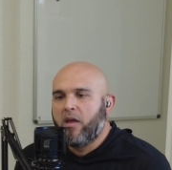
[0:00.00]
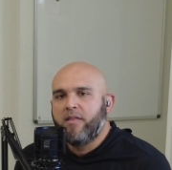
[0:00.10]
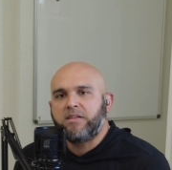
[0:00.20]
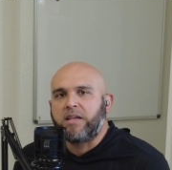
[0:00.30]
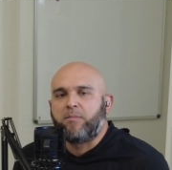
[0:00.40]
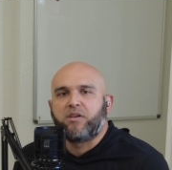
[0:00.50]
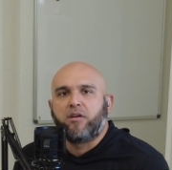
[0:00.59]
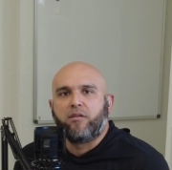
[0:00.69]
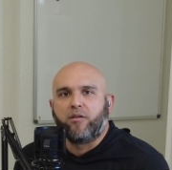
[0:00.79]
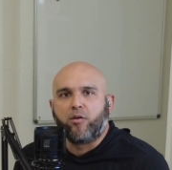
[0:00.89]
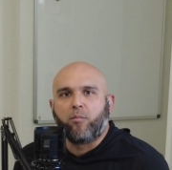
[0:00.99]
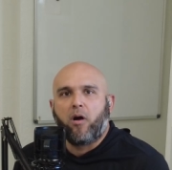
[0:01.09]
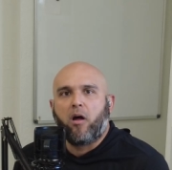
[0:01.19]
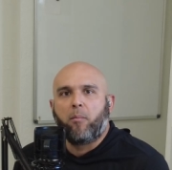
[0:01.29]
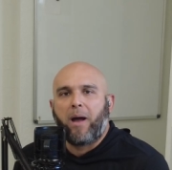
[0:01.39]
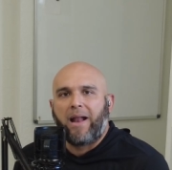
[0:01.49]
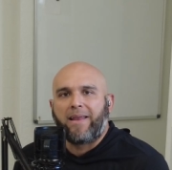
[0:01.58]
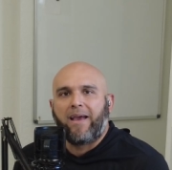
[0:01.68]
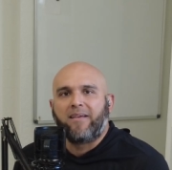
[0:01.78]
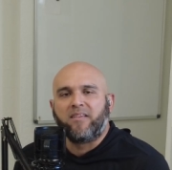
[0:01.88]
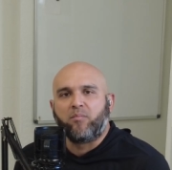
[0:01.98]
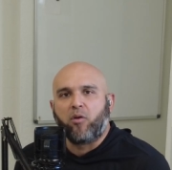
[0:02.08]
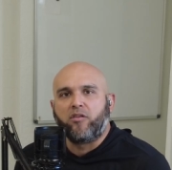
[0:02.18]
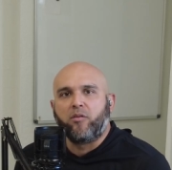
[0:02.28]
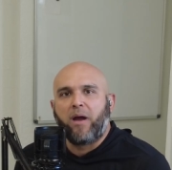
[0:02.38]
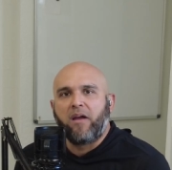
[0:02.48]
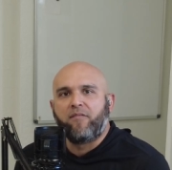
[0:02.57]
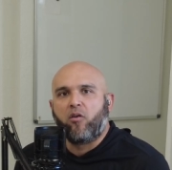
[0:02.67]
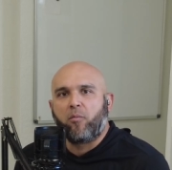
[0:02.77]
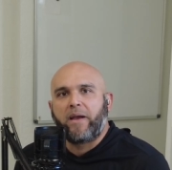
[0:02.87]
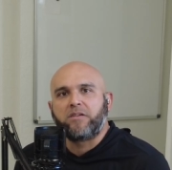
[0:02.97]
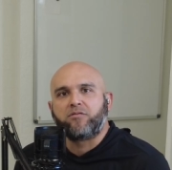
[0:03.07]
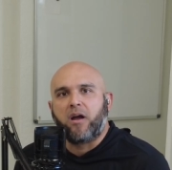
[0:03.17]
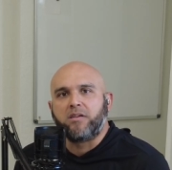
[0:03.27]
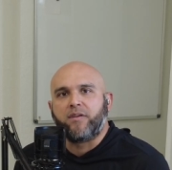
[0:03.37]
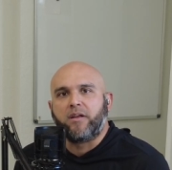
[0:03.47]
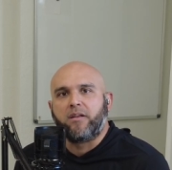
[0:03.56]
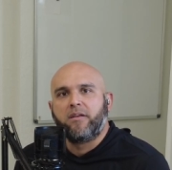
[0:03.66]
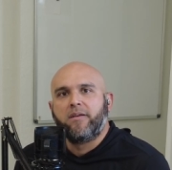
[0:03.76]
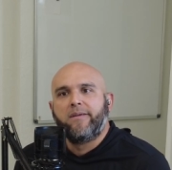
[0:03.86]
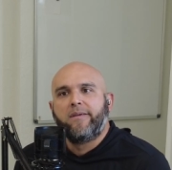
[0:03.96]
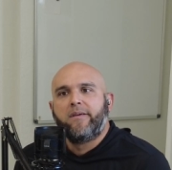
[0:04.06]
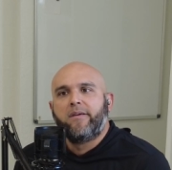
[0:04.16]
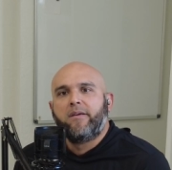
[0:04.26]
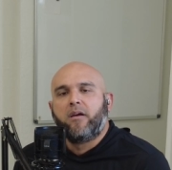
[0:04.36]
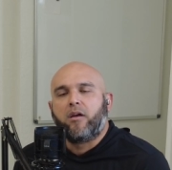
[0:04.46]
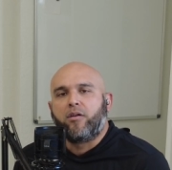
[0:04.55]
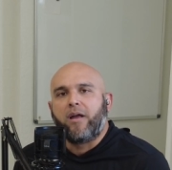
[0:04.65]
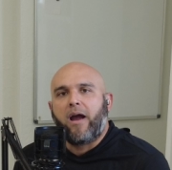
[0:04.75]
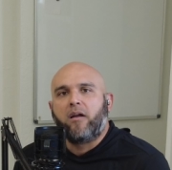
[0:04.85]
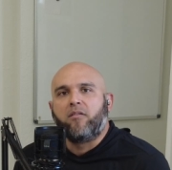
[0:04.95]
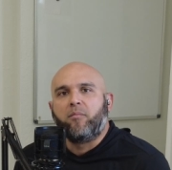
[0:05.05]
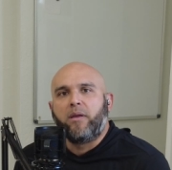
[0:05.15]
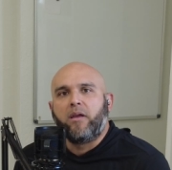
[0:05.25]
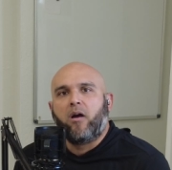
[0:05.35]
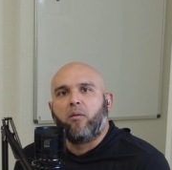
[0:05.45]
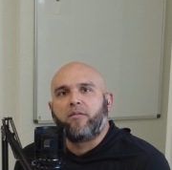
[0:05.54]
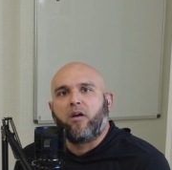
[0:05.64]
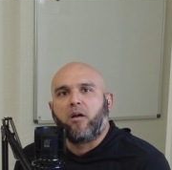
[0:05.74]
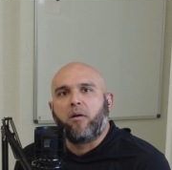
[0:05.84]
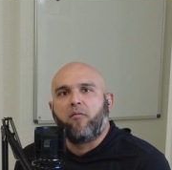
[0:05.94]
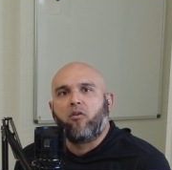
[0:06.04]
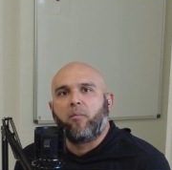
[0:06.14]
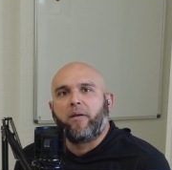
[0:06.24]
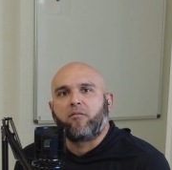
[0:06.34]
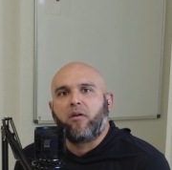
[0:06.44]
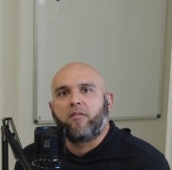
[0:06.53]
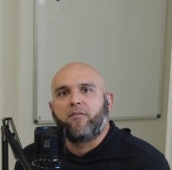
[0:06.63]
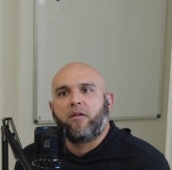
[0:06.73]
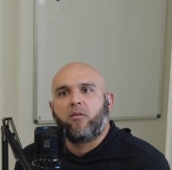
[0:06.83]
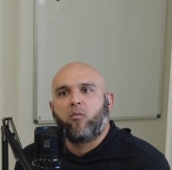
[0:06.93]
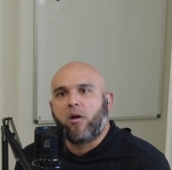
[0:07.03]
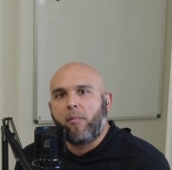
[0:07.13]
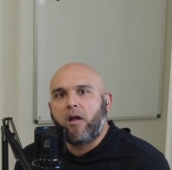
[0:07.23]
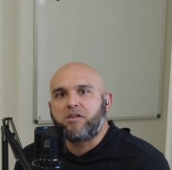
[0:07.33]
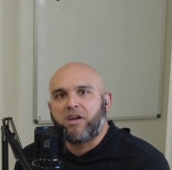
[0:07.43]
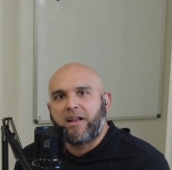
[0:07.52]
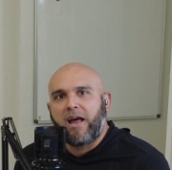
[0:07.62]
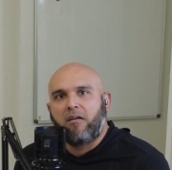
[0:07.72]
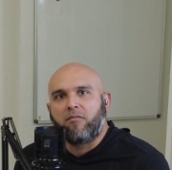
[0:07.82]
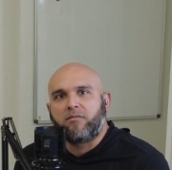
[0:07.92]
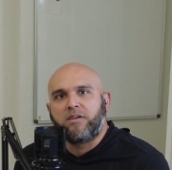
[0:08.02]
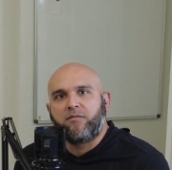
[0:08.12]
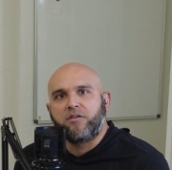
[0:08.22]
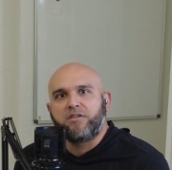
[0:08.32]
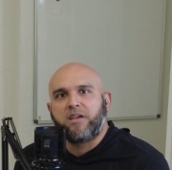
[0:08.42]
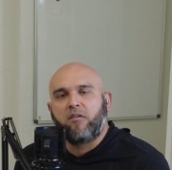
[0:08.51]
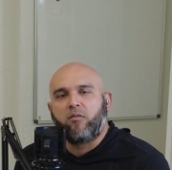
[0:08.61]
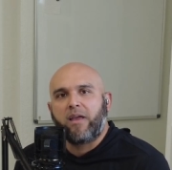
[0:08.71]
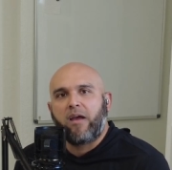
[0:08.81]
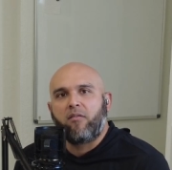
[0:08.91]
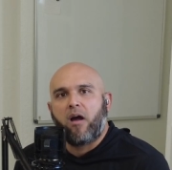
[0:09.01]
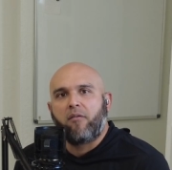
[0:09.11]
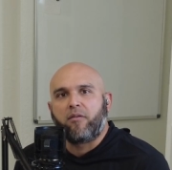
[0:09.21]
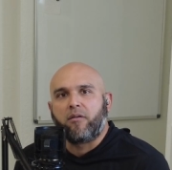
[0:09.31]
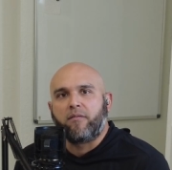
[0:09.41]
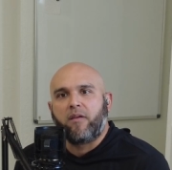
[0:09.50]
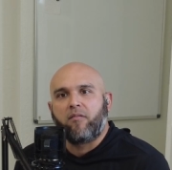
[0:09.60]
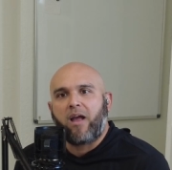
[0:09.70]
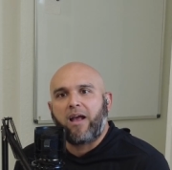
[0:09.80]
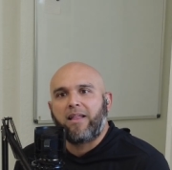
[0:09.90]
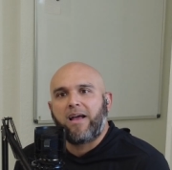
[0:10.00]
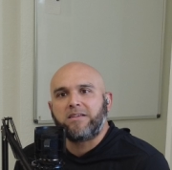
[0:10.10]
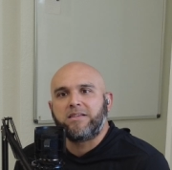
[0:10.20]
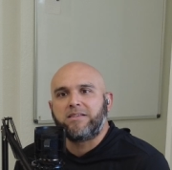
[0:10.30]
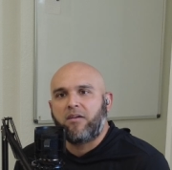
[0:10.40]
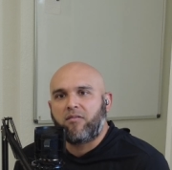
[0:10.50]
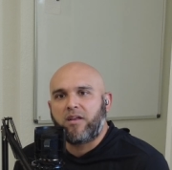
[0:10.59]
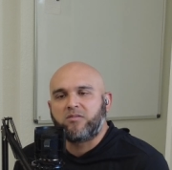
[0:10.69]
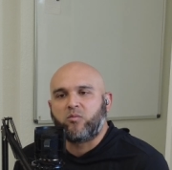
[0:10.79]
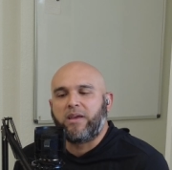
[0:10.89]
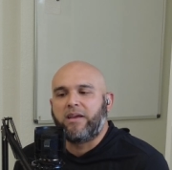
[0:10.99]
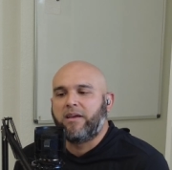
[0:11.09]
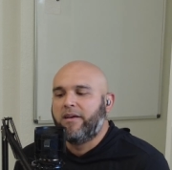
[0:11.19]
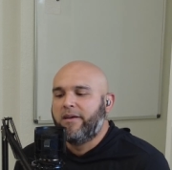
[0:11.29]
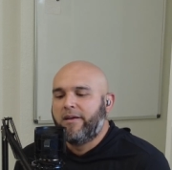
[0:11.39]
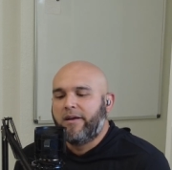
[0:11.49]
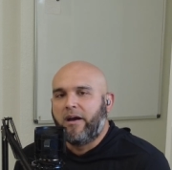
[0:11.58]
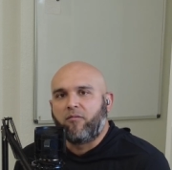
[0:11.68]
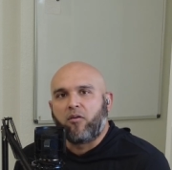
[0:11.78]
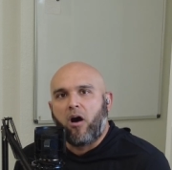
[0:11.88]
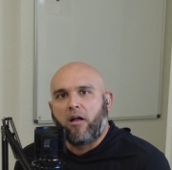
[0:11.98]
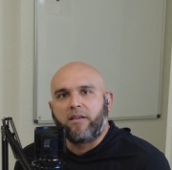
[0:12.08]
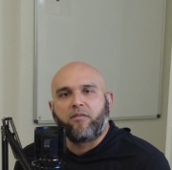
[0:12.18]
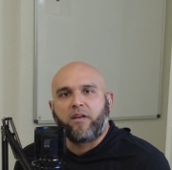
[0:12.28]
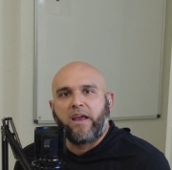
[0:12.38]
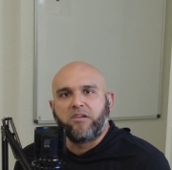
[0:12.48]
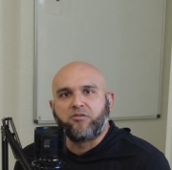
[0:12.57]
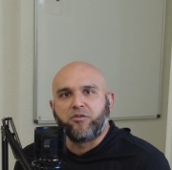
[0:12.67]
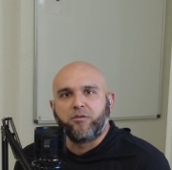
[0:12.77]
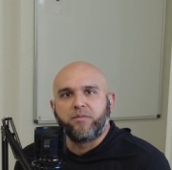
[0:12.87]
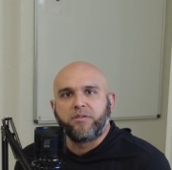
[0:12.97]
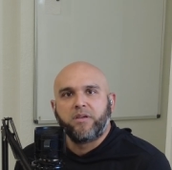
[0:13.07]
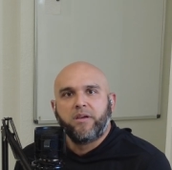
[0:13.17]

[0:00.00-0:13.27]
This episode of the Nerdball Podcast is brought to you by Fort Mag's CrossFit. Are you tired of me always talking about Fort Mag's CrossFit? Well, come on, check it out. See for yourself what they have to offer. They've got classes seven days a week uh, for all different age groups.